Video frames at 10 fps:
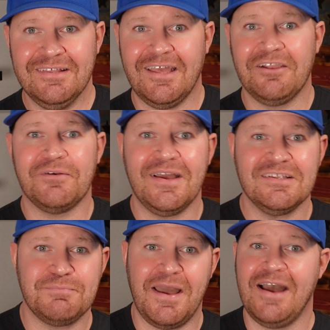like
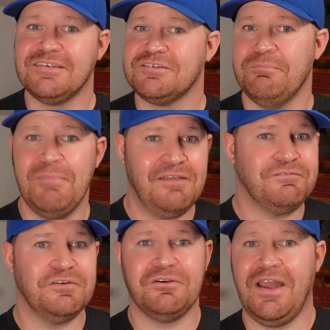Grants Pass or
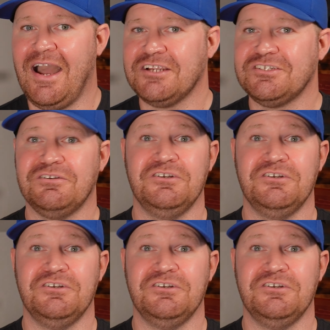Medford or Ashland